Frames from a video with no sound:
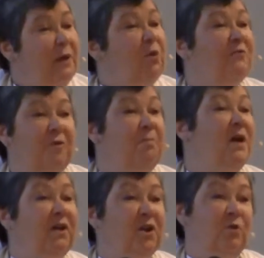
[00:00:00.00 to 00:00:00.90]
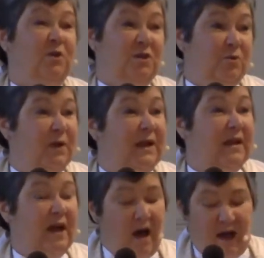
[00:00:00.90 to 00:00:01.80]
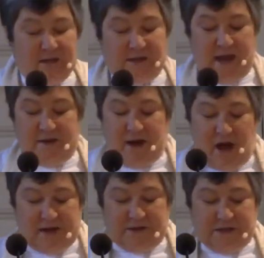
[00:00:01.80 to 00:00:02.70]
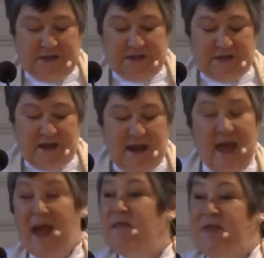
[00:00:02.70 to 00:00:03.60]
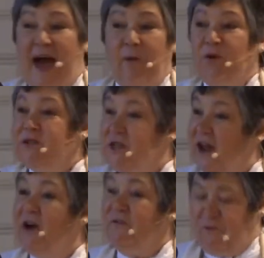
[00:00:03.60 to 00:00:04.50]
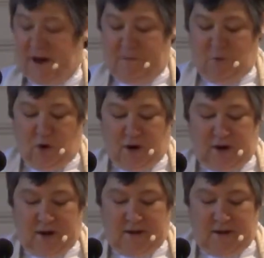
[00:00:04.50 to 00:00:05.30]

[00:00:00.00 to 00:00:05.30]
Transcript: were familiar with Greek gods and goddesses, and that was their framework.